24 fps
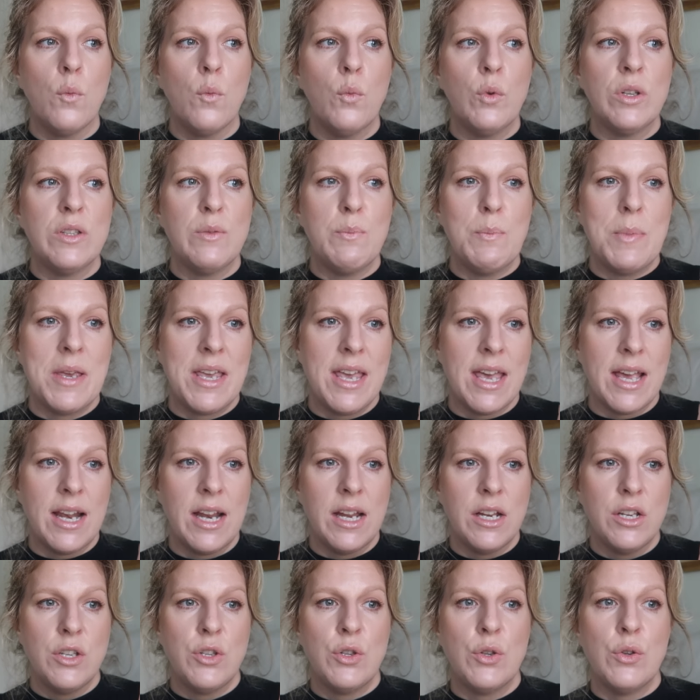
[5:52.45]
was
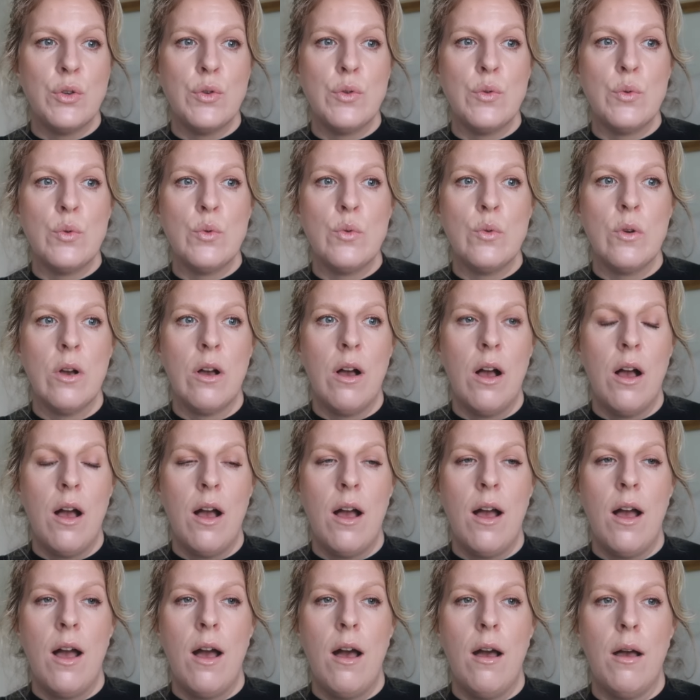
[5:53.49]
beginning to
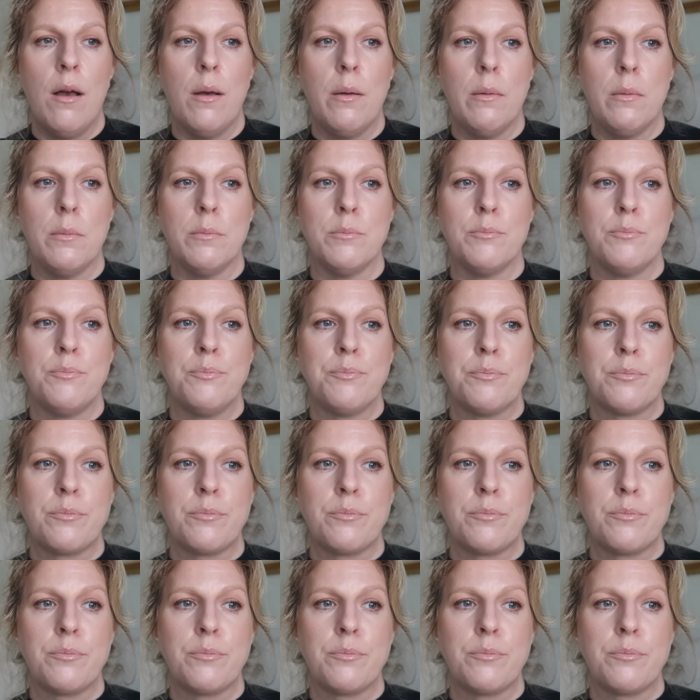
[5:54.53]
um,